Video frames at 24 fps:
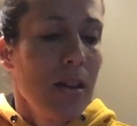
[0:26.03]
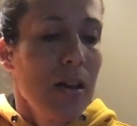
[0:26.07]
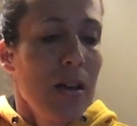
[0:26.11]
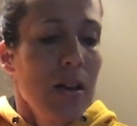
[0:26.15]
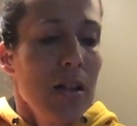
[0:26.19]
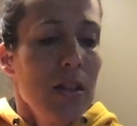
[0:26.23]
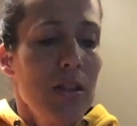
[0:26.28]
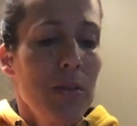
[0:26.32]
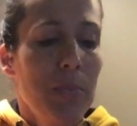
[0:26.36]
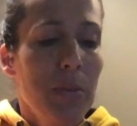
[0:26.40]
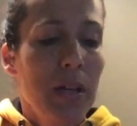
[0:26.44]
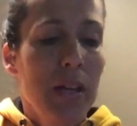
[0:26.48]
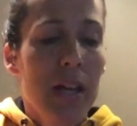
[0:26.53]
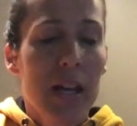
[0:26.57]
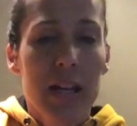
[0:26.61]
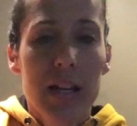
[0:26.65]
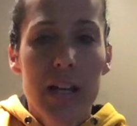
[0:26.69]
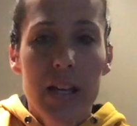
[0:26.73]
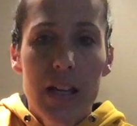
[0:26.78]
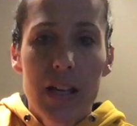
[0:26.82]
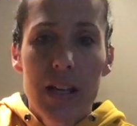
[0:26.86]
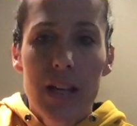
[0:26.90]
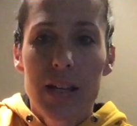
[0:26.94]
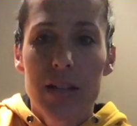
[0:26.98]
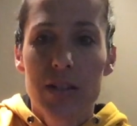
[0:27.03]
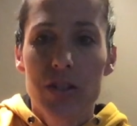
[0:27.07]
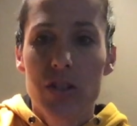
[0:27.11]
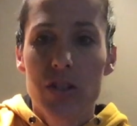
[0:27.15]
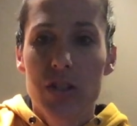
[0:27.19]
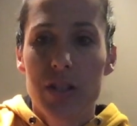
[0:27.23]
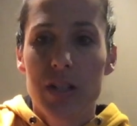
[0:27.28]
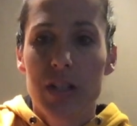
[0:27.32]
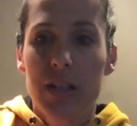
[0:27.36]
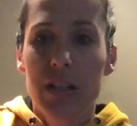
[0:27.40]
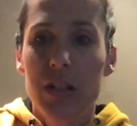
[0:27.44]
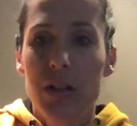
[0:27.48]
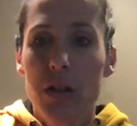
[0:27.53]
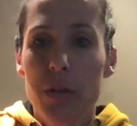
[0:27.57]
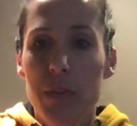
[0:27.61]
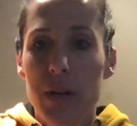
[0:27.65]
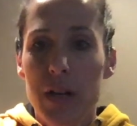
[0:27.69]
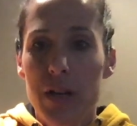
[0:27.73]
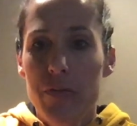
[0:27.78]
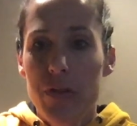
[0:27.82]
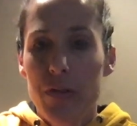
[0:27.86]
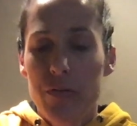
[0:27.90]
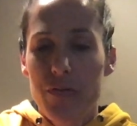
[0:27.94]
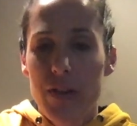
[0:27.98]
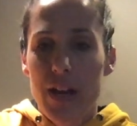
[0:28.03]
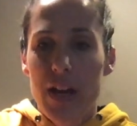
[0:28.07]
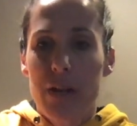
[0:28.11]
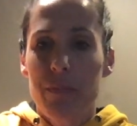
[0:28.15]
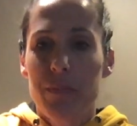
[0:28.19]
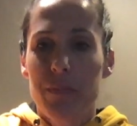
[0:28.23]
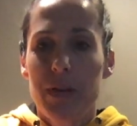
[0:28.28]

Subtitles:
the beginning is just a little bit of a vamp.